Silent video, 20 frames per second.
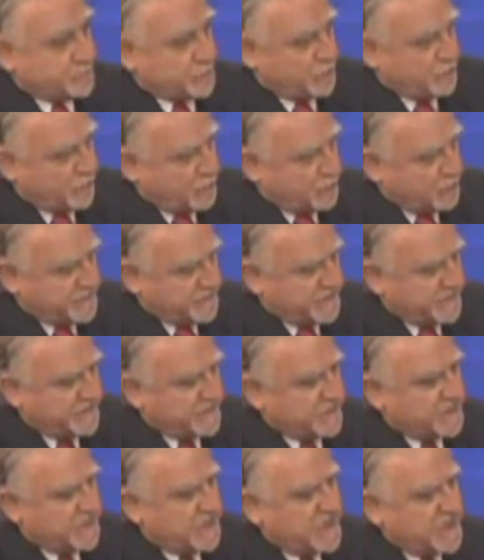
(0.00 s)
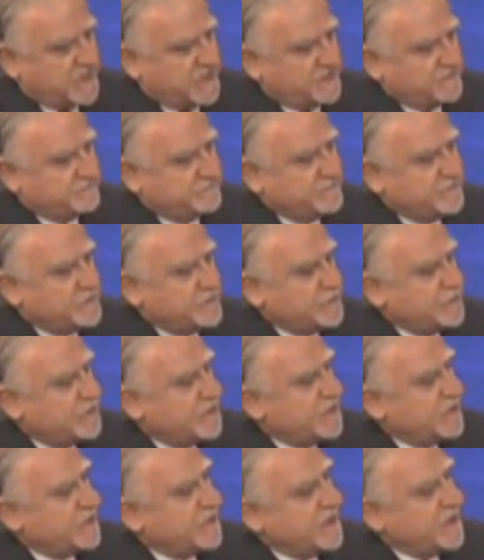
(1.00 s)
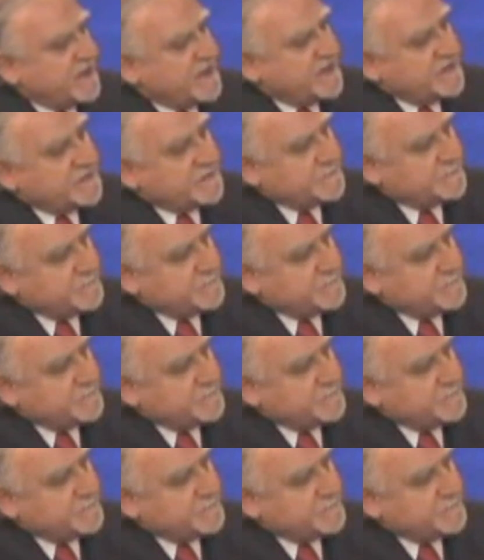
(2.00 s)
prolonging life, and